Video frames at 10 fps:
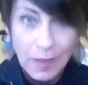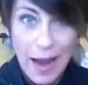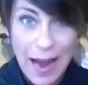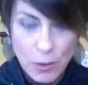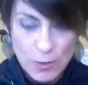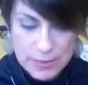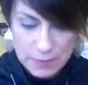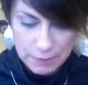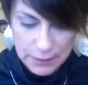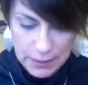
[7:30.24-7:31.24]
how
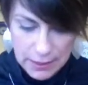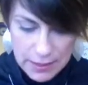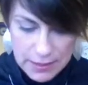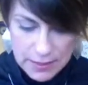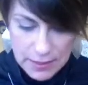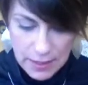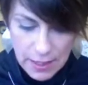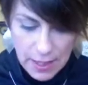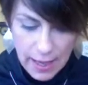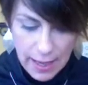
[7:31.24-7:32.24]
simple it is.
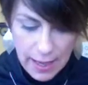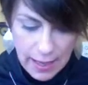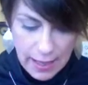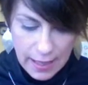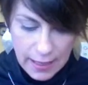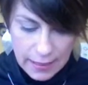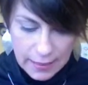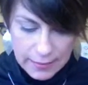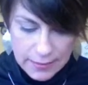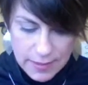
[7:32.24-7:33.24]

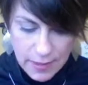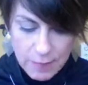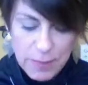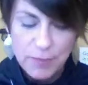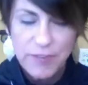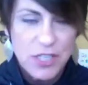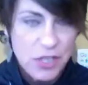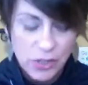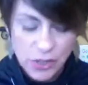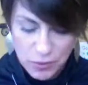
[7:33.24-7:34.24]
And be
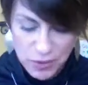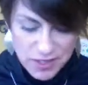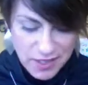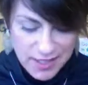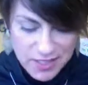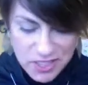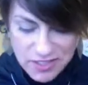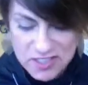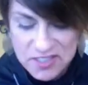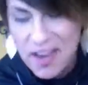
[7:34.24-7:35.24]
professional in your words and
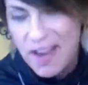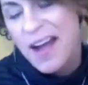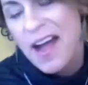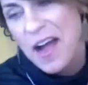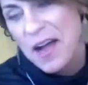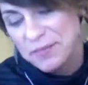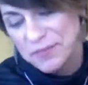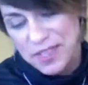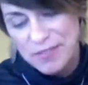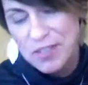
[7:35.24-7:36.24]
actions.
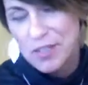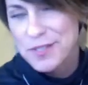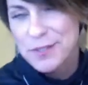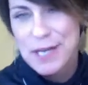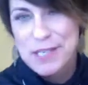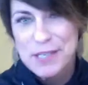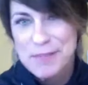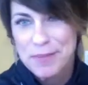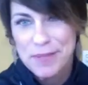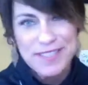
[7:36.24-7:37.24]
You never know who's watching,
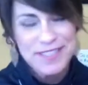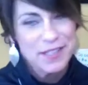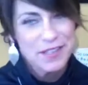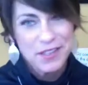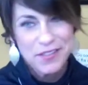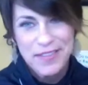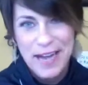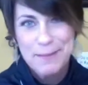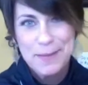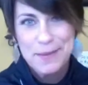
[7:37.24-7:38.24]
but still, you've
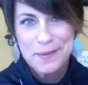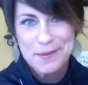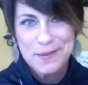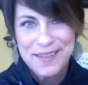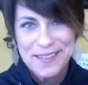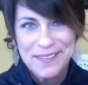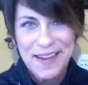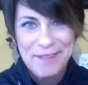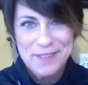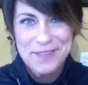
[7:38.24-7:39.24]
got to be you, and you
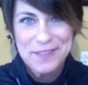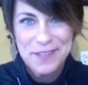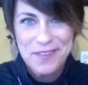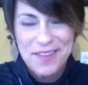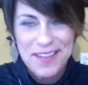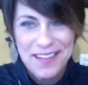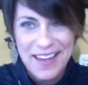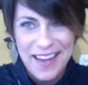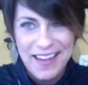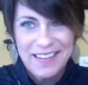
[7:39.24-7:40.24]
have to do your thing.
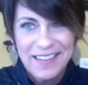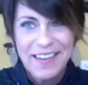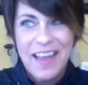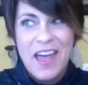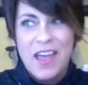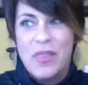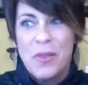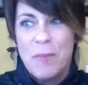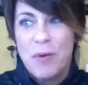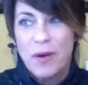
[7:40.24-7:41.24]
And the
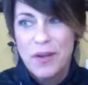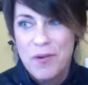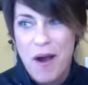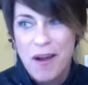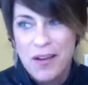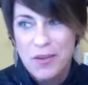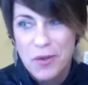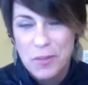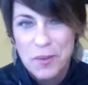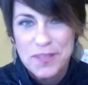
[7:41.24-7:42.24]
more you are your
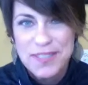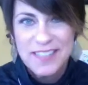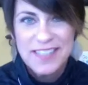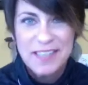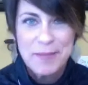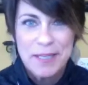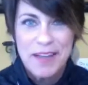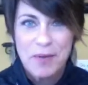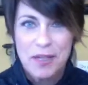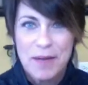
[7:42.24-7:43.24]
own person, it's going to be a
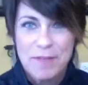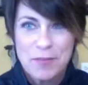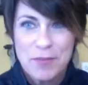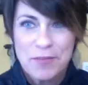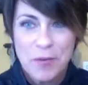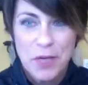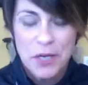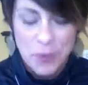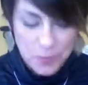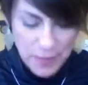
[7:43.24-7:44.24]
lot more comfortable for
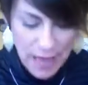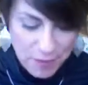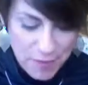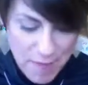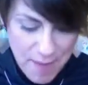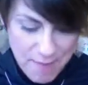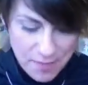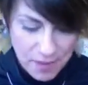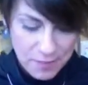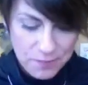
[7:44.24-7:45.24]
you. Now,
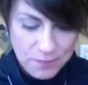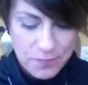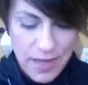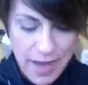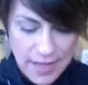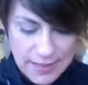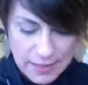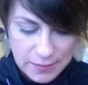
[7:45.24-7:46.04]
remember that